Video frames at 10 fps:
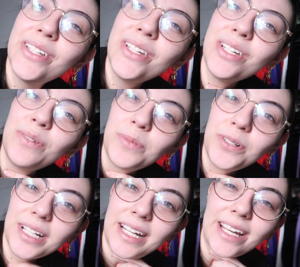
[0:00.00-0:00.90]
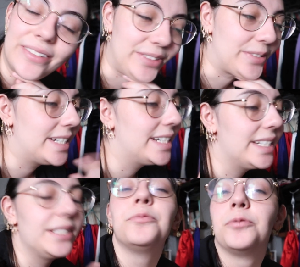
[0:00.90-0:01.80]
Good morning
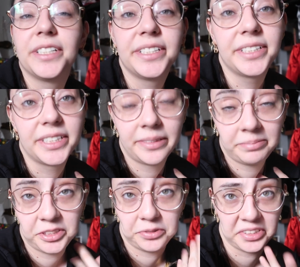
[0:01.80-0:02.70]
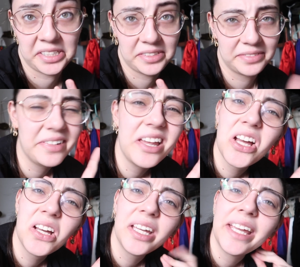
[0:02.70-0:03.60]
everyone, welcome to another video.